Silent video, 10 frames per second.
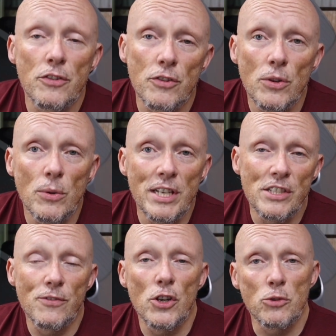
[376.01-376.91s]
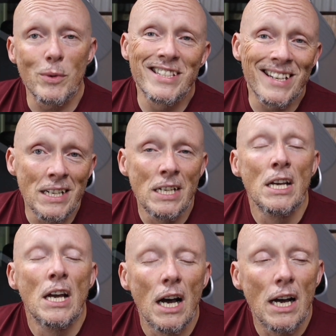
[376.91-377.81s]
through its first winter,
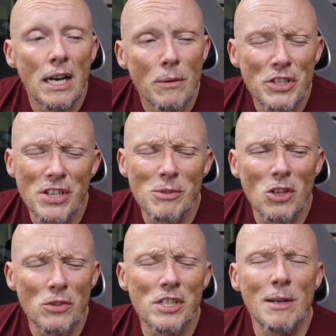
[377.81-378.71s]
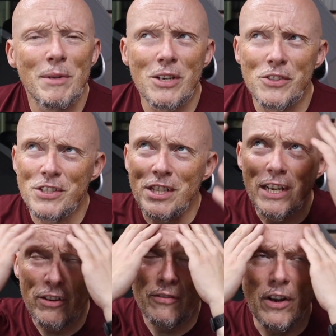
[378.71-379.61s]
which seems a long time ago, sitting
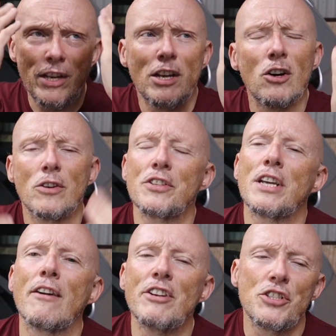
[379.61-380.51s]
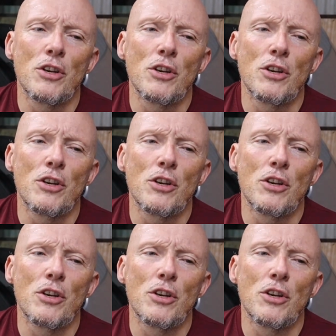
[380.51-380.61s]
here in a very hot garage.